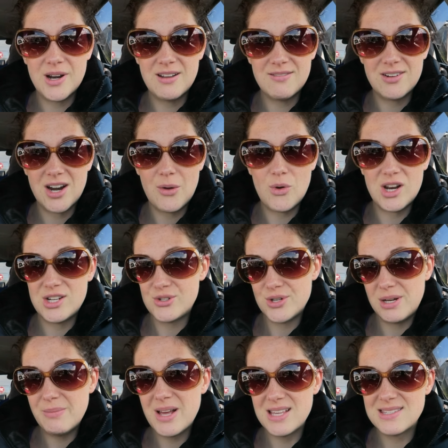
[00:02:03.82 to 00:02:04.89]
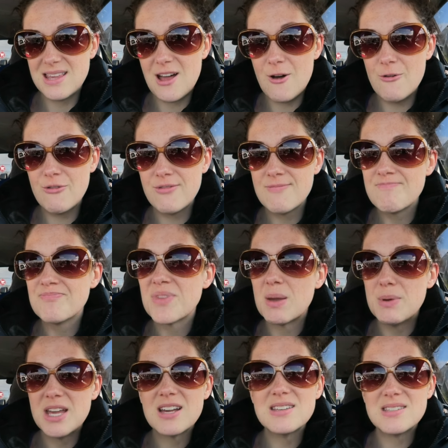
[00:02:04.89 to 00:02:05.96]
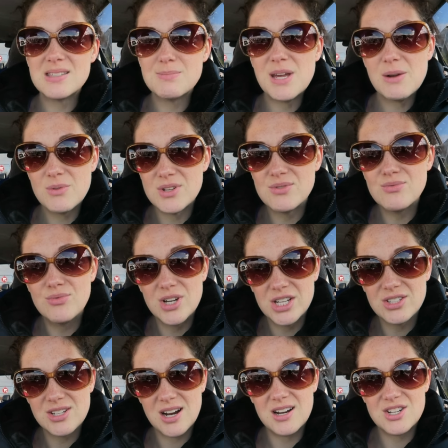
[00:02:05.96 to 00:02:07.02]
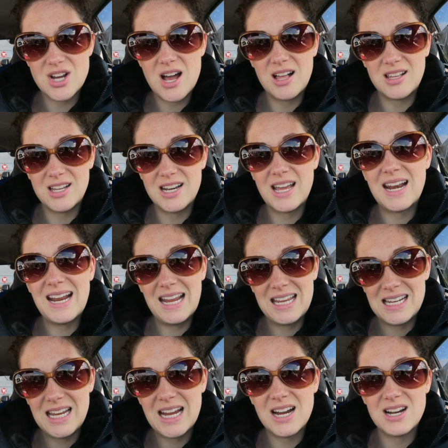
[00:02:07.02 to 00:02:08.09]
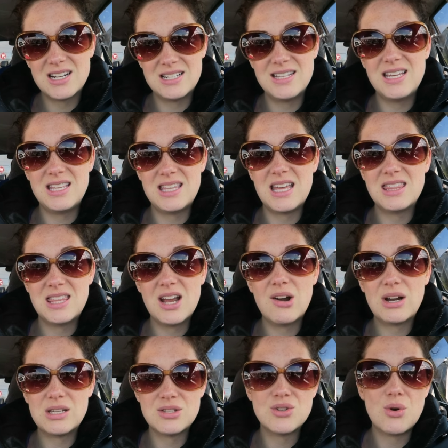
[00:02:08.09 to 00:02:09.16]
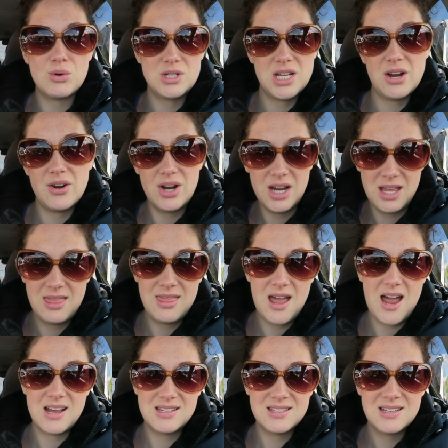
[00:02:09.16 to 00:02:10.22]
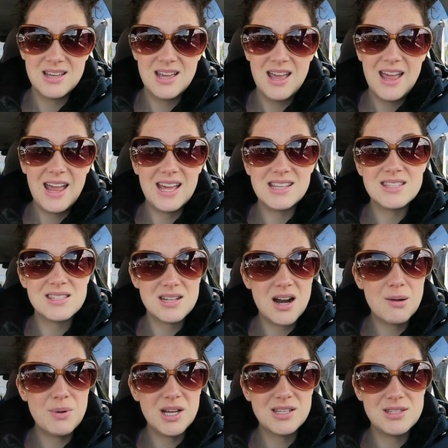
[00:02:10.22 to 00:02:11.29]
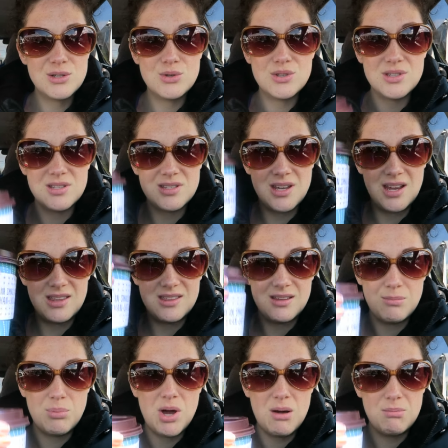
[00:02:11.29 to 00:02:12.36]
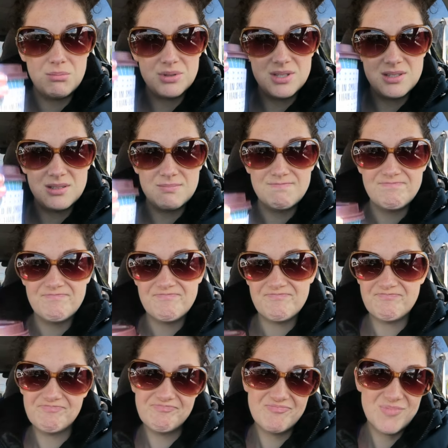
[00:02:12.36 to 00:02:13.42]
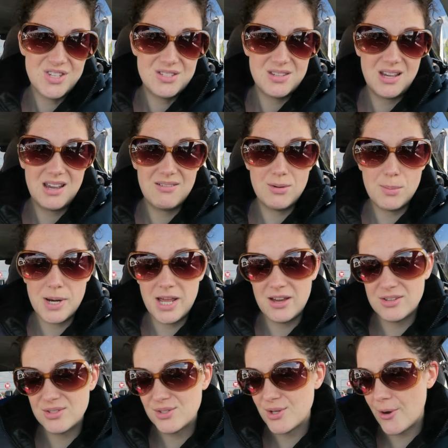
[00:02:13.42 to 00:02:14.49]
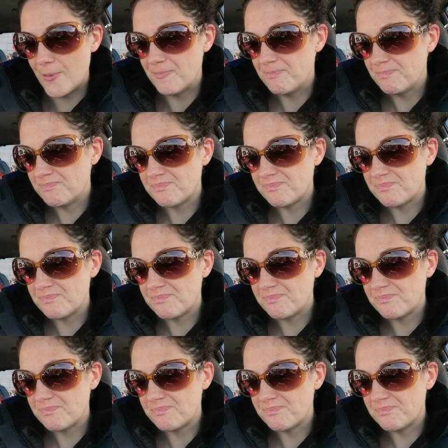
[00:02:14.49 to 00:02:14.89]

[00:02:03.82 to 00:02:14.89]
whenever I want to treat myself because it's made with real dark chocolate and I can guarantee that there is no dairy in that. And Starbucks uses like the pumps just like everybody else. So